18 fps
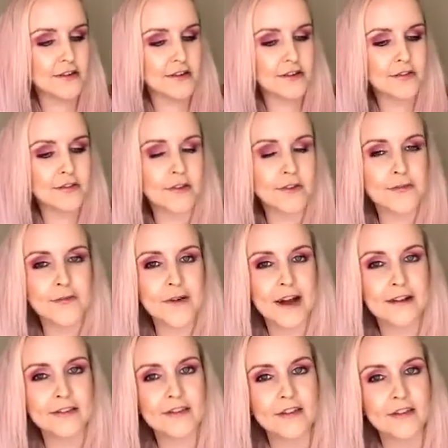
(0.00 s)
the
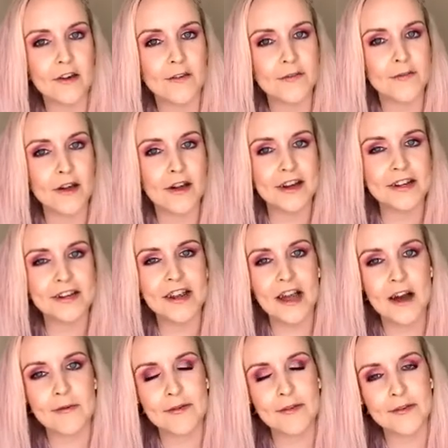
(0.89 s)
fact of like
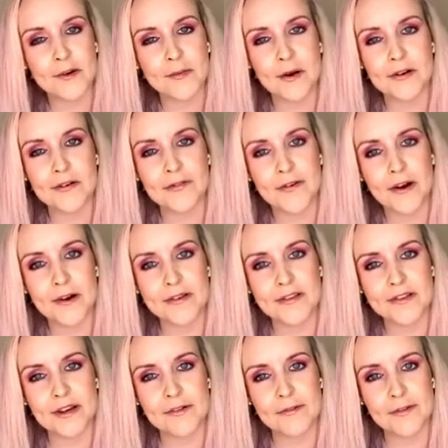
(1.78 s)
now with
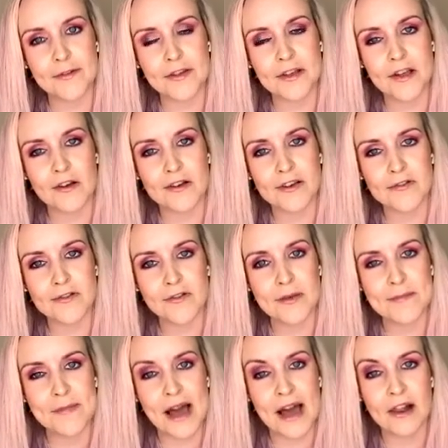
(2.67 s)
coronavirus and everything, are you
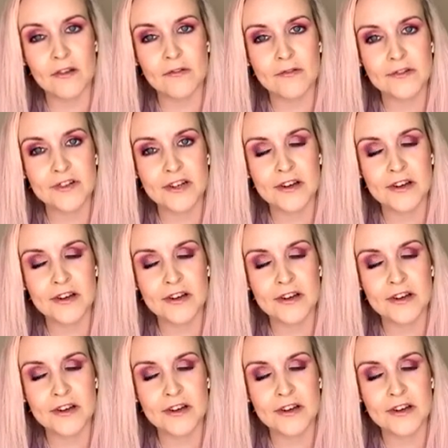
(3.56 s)
doing mail order?